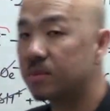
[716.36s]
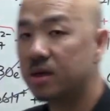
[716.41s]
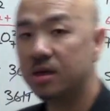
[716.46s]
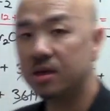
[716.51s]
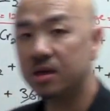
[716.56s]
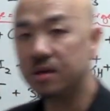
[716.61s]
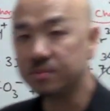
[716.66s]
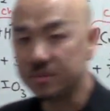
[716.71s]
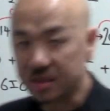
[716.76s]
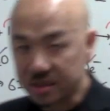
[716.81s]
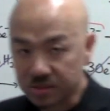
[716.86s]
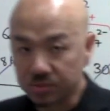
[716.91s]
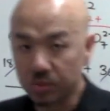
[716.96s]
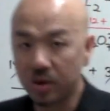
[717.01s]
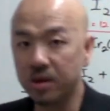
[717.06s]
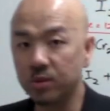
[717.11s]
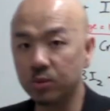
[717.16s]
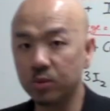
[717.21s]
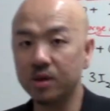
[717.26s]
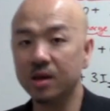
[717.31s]
medium, that's
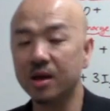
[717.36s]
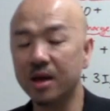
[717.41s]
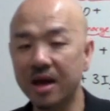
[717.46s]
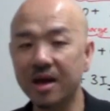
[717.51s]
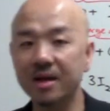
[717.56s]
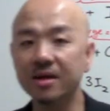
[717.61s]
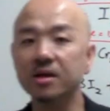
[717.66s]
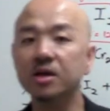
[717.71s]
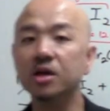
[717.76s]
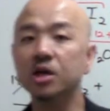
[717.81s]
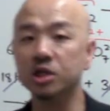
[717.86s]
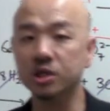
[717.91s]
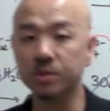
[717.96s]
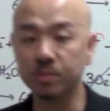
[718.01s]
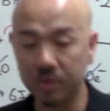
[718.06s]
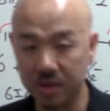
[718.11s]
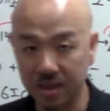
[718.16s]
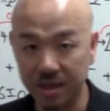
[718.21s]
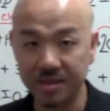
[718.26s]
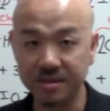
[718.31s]
why we add H+.
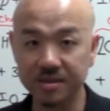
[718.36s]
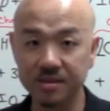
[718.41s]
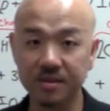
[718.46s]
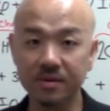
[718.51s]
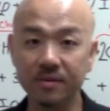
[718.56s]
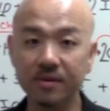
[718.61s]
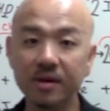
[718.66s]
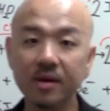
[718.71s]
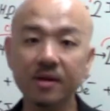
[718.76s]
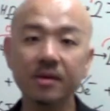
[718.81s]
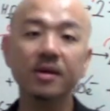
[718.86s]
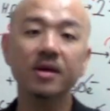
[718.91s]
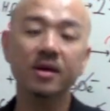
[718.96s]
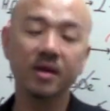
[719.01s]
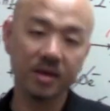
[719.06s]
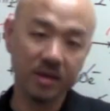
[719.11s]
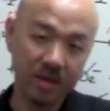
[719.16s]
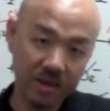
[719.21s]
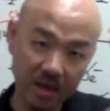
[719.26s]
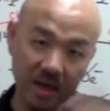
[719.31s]
plus. Alright.
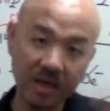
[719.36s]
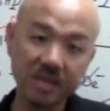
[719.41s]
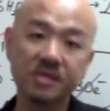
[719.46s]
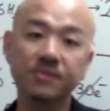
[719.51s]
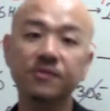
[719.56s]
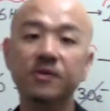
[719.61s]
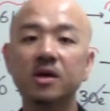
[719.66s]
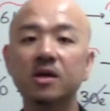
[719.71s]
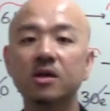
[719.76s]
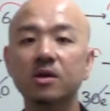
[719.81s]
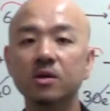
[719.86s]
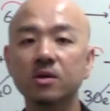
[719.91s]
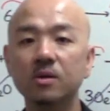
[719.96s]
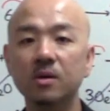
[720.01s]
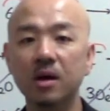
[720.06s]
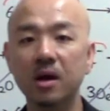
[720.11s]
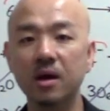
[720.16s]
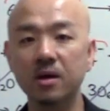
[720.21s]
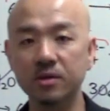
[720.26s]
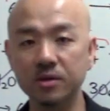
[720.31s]
In the next
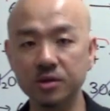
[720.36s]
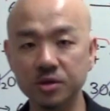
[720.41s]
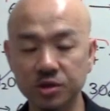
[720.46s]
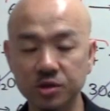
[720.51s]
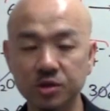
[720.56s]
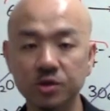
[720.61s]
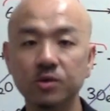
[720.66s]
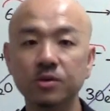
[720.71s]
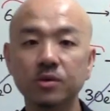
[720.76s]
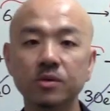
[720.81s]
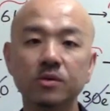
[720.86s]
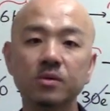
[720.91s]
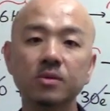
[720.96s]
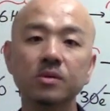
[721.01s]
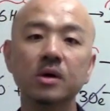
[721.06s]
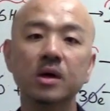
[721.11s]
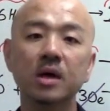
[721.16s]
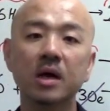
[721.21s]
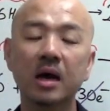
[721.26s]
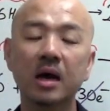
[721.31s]
video, I'm going to show you